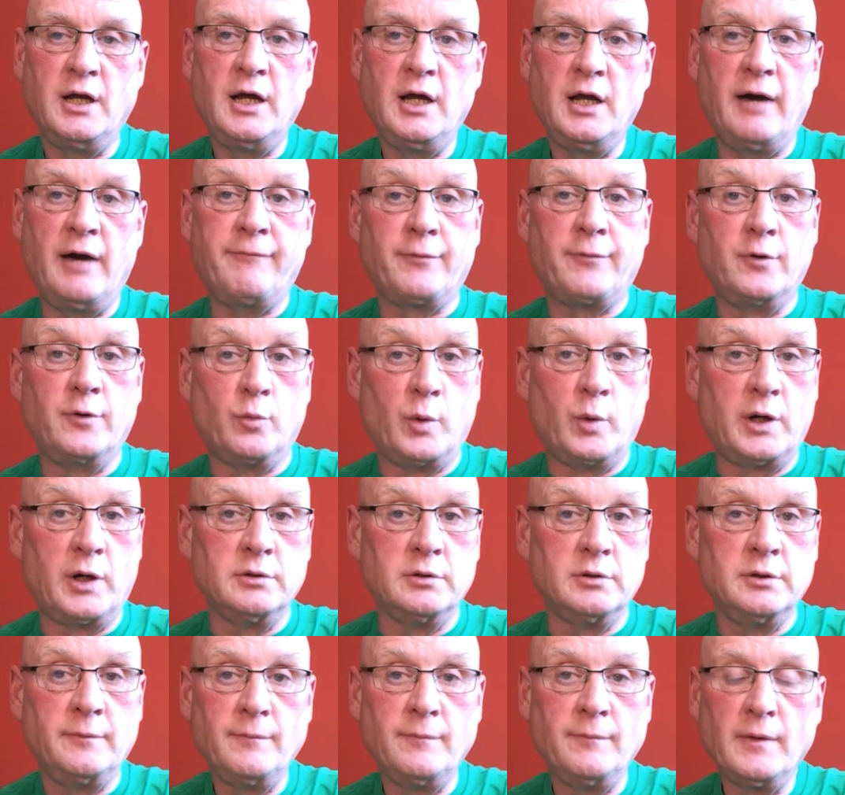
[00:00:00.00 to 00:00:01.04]
I'm from the
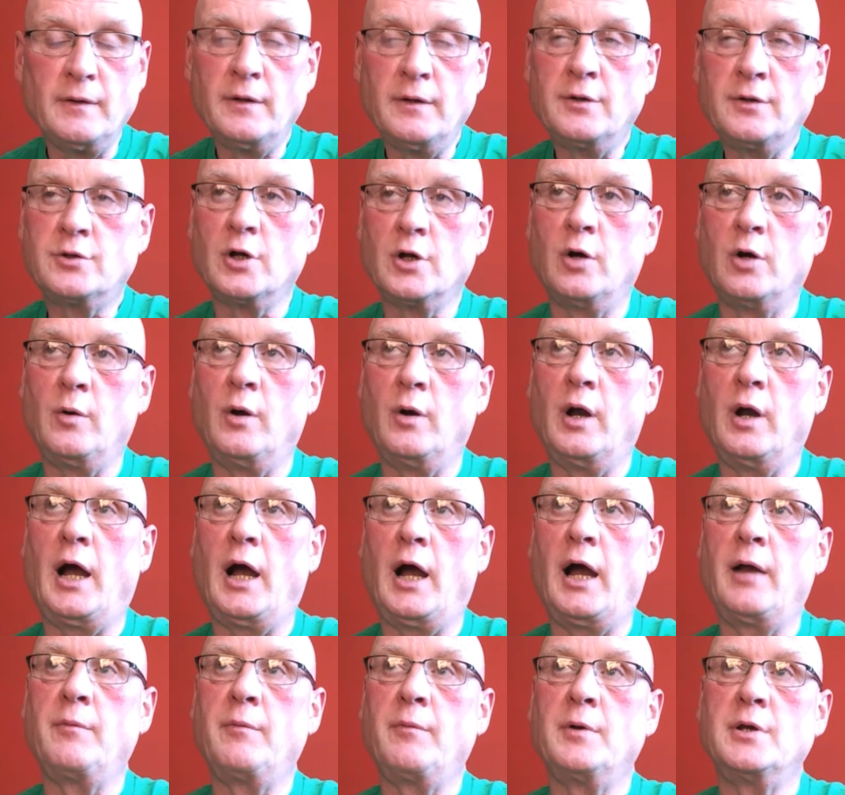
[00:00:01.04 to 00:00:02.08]
Wirral, so
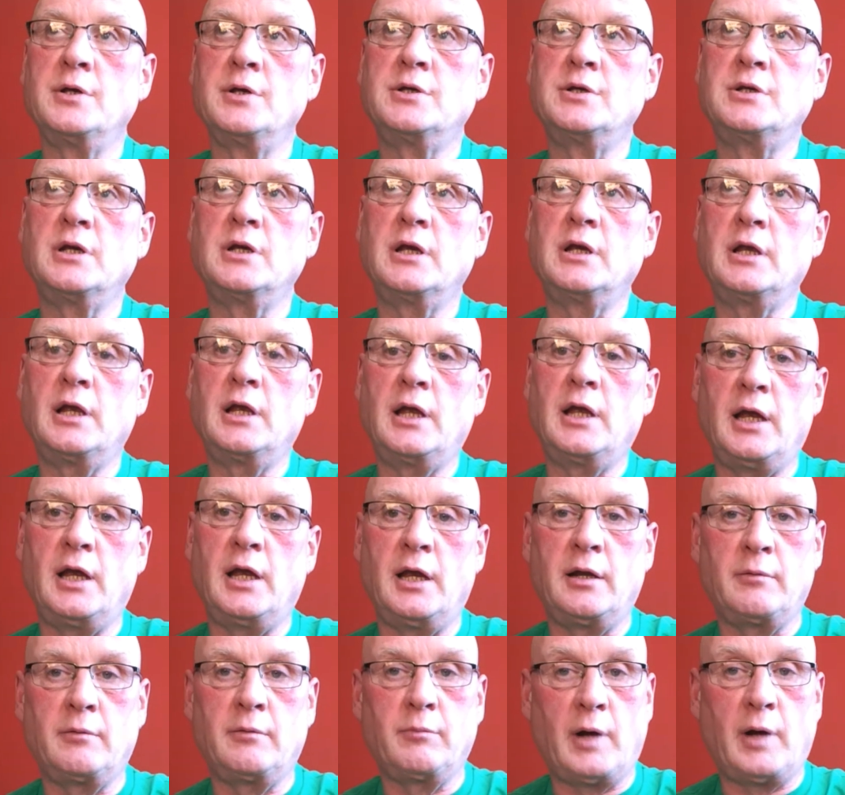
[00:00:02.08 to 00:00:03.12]
I was
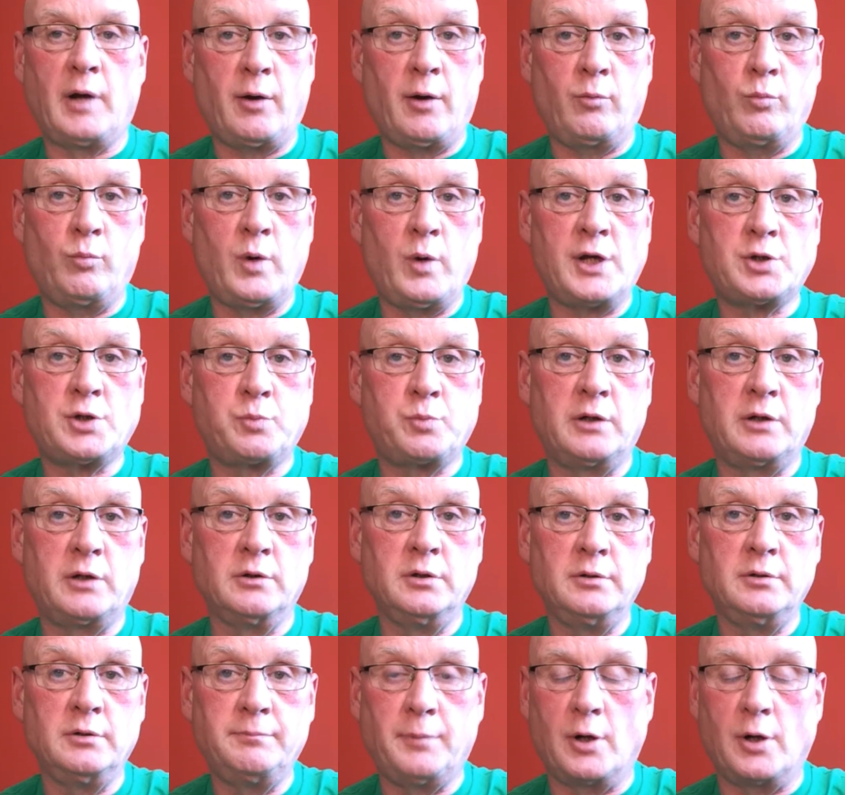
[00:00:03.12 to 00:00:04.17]
at West
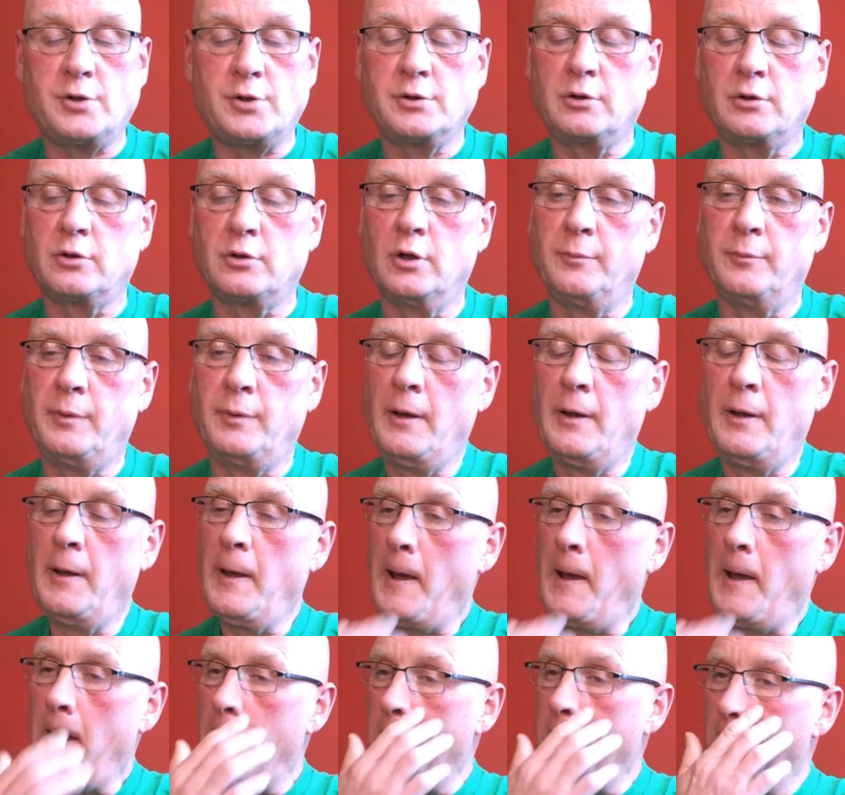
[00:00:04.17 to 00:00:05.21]
Wirral Boxing Club,
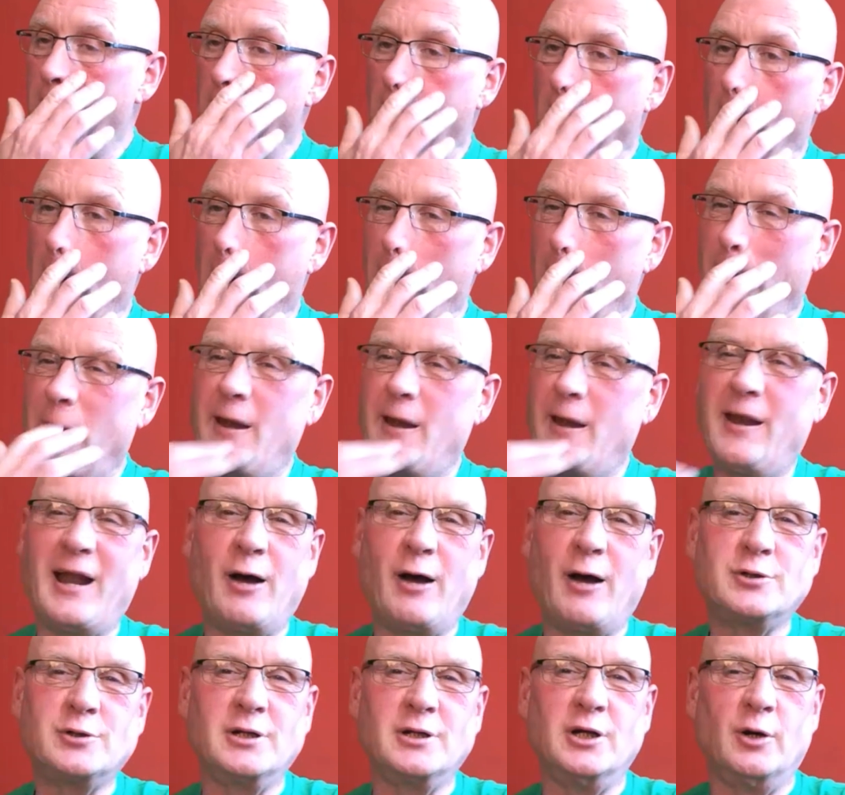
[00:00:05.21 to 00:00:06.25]
and I was in and
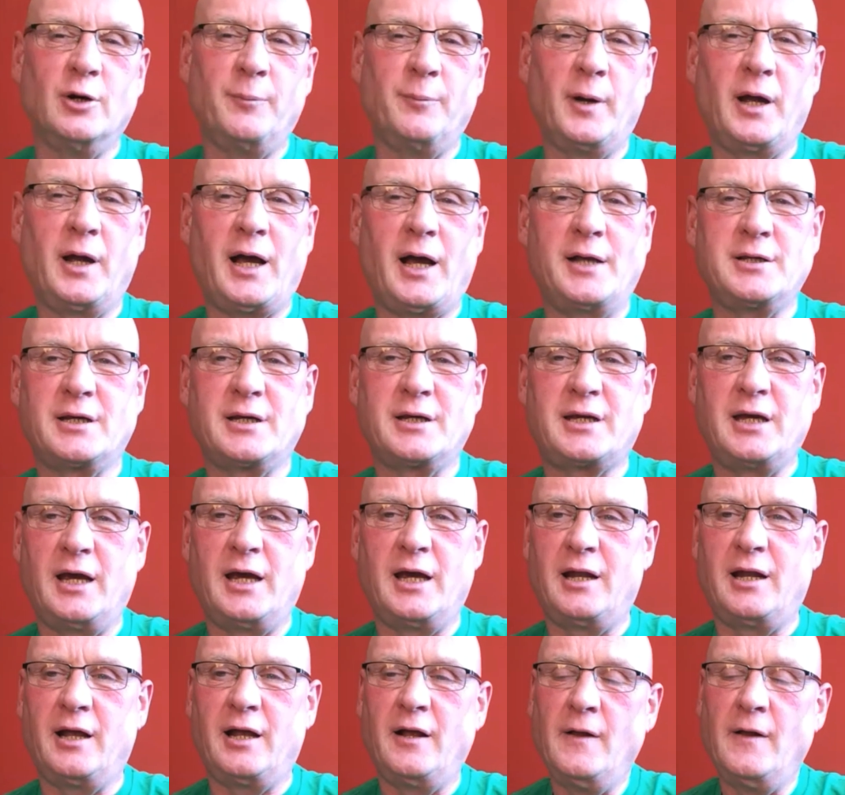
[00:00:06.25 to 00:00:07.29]
out a little bit as a
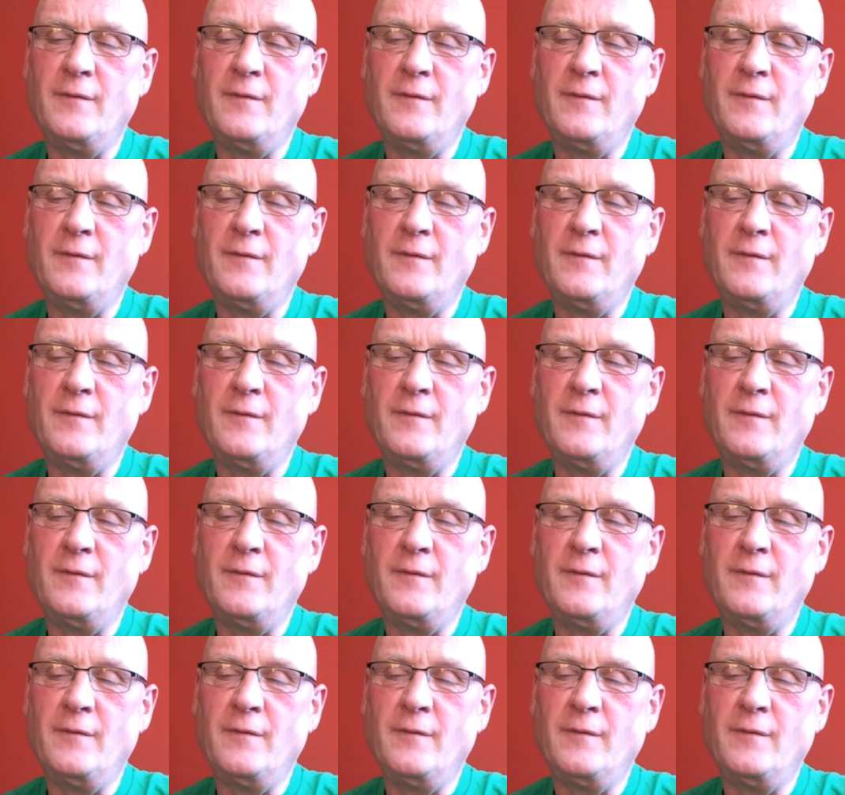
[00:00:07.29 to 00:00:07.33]
kid.